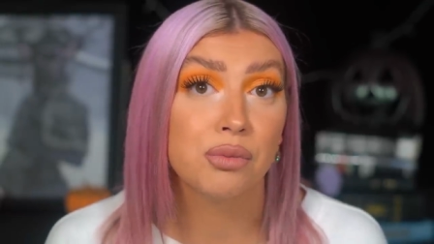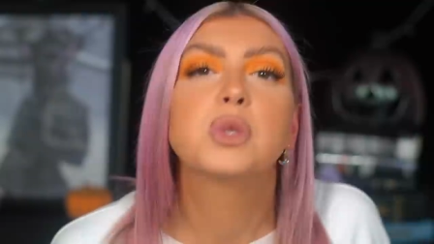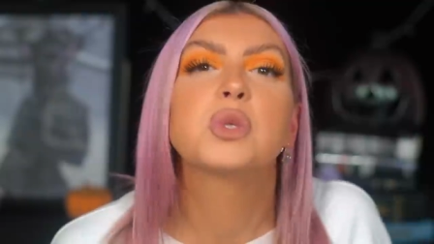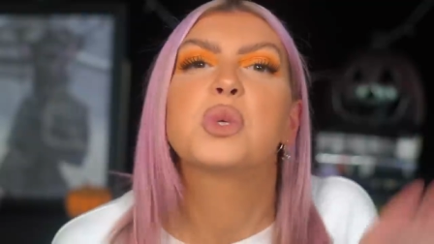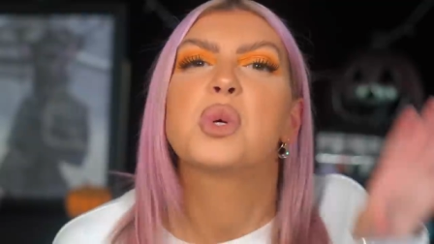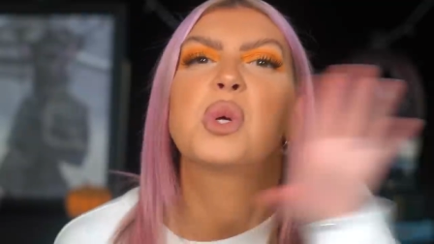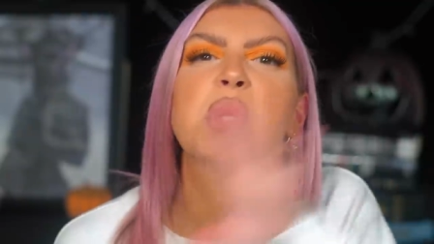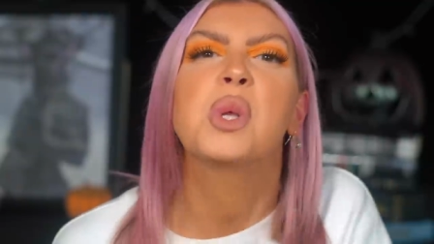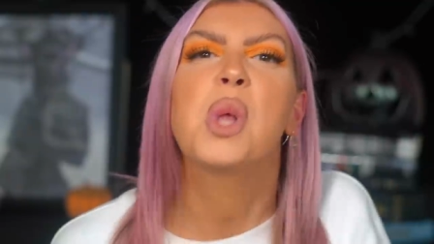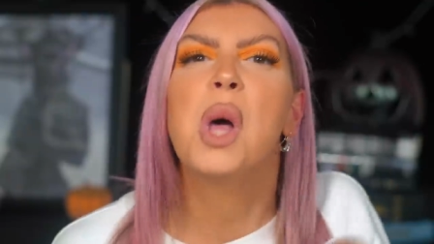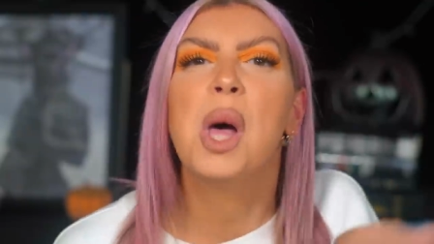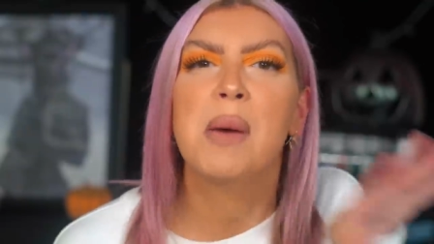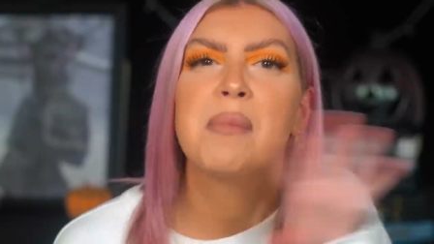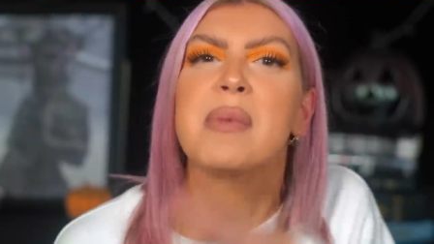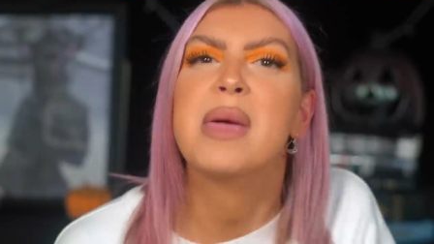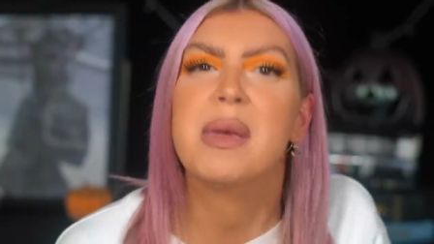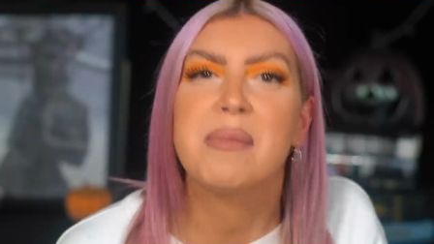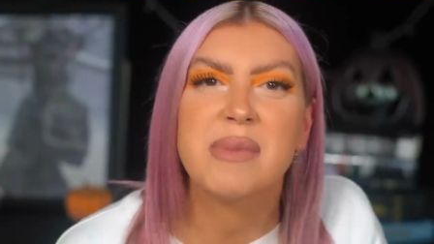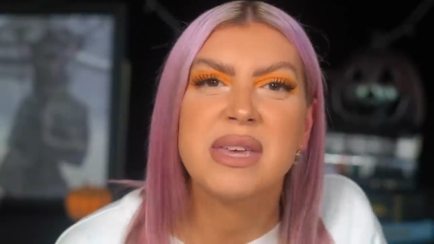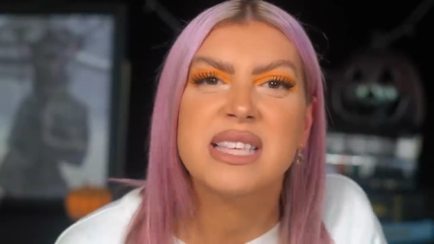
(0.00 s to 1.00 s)
So a lot of
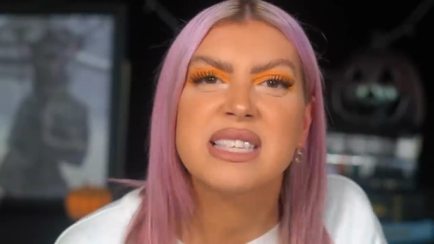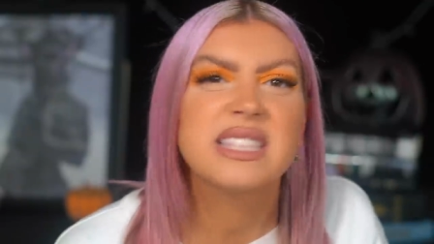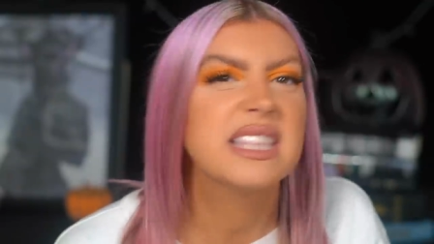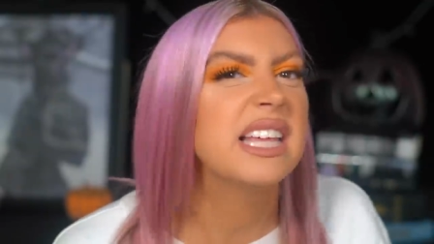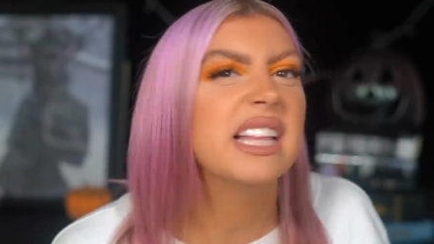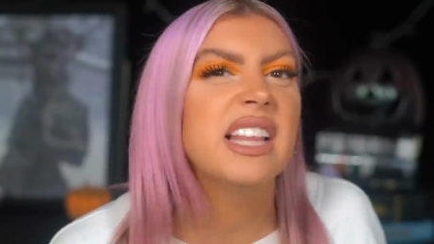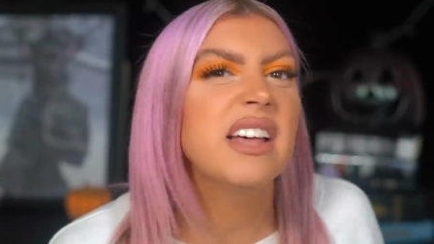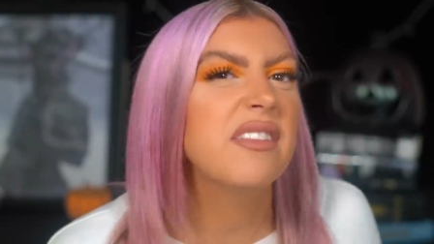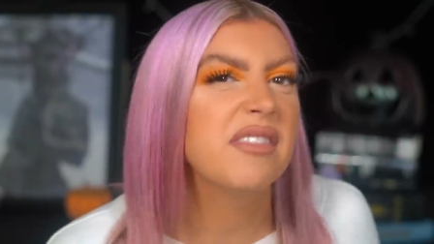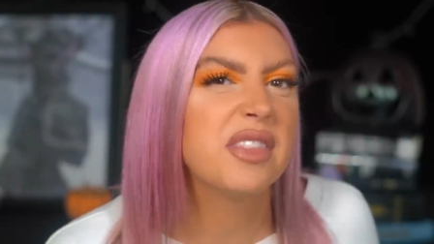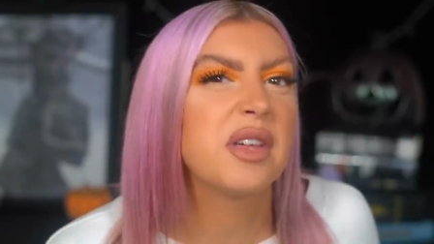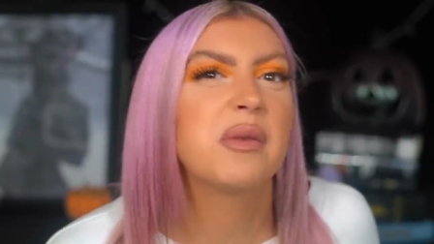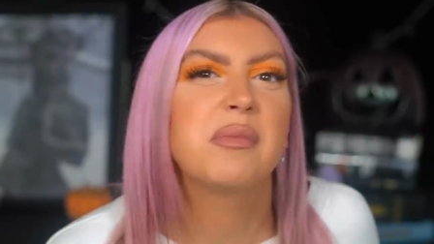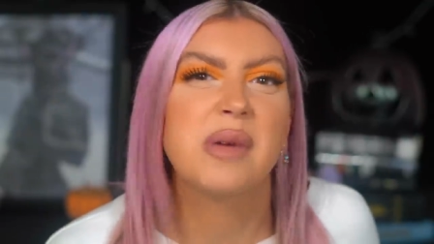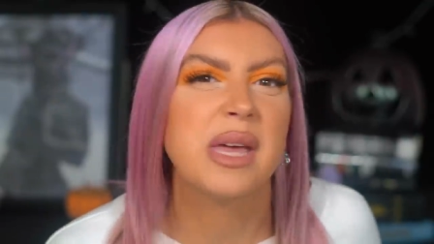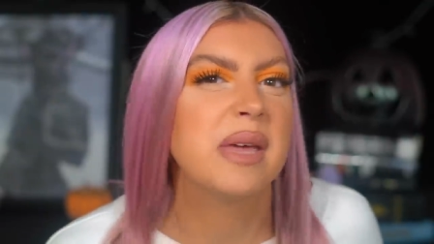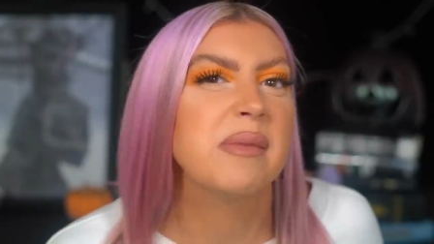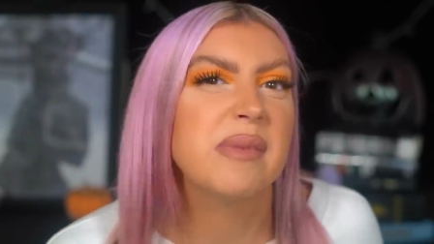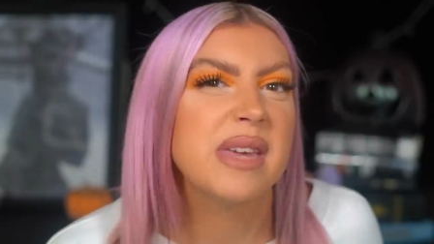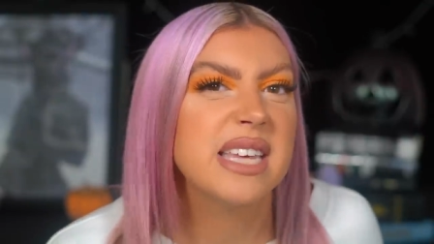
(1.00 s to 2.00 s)
babies, they love their
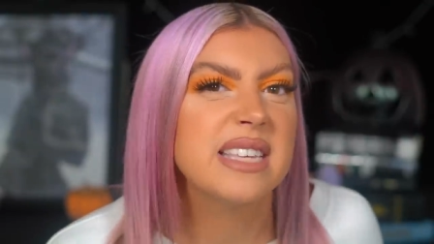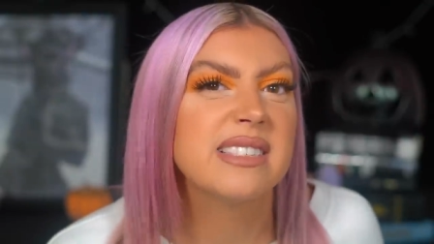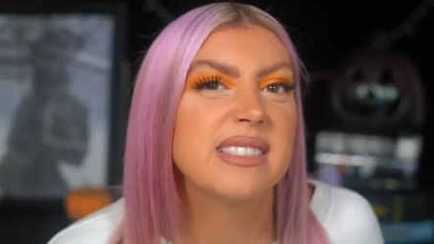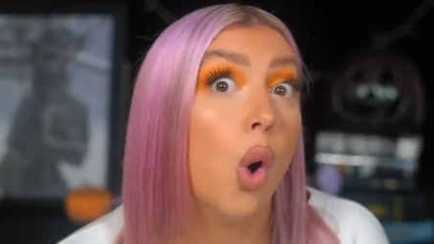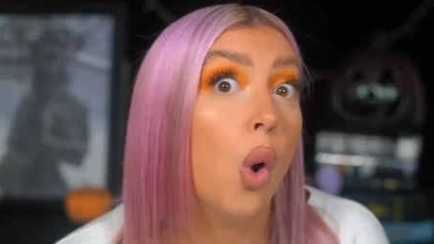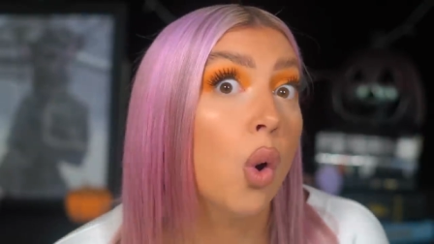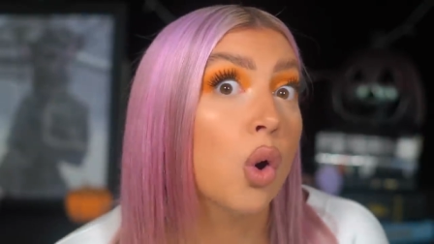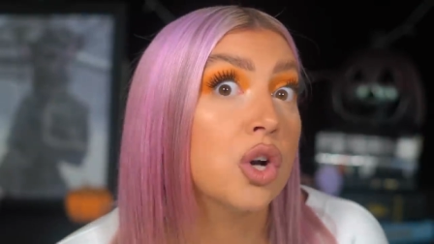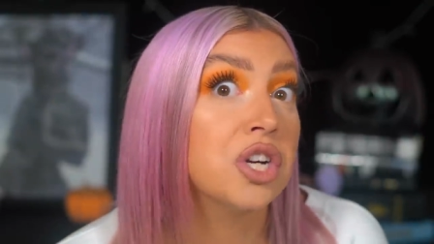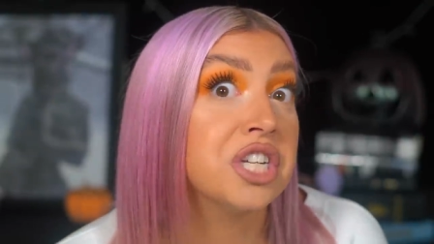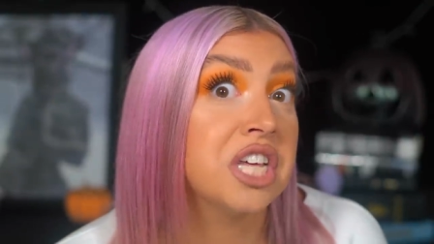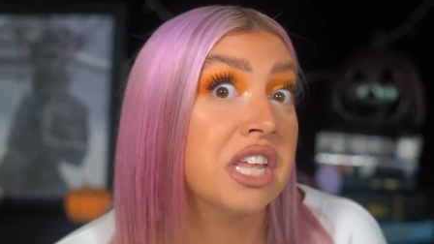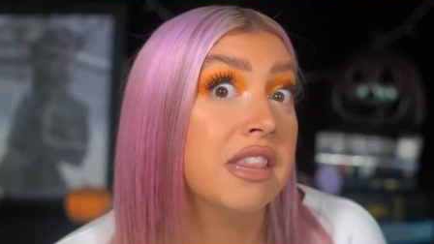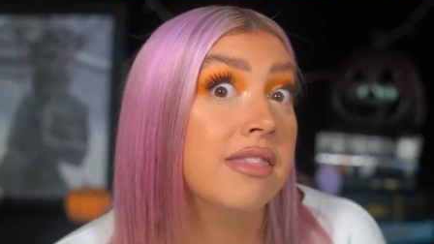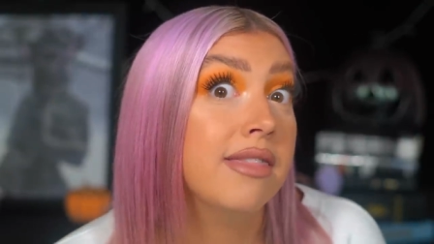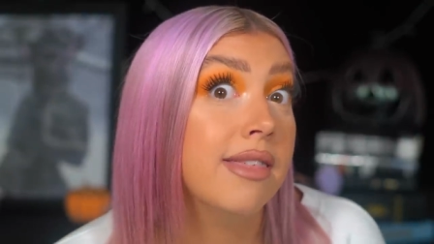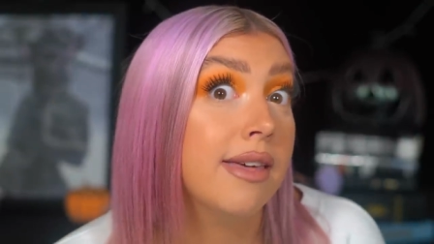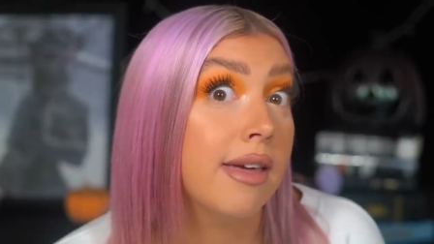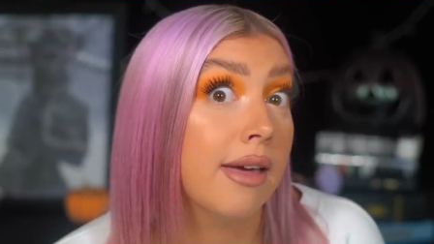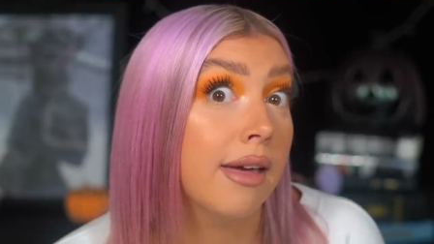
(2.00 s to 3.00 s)
babies. Or
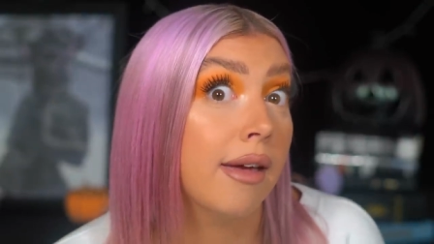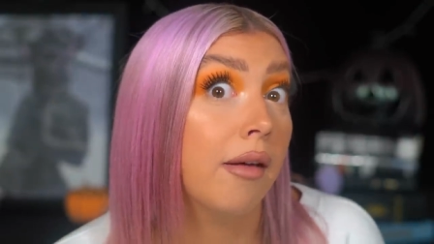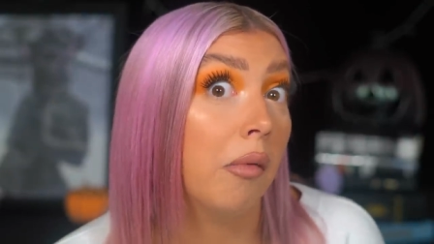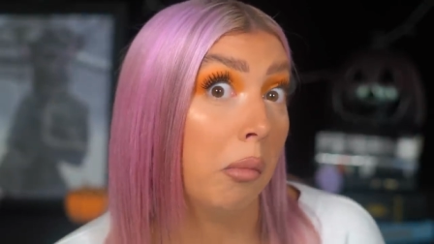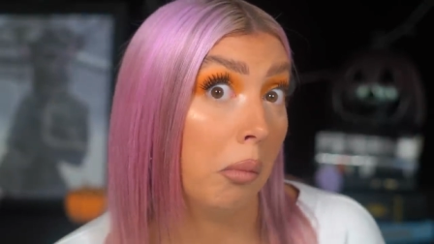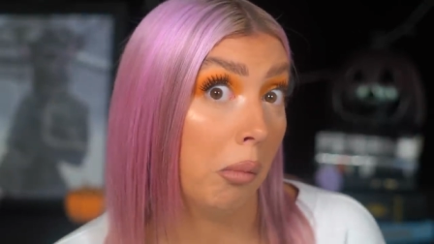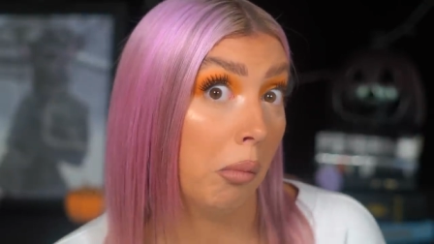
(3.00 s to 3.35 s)
did they?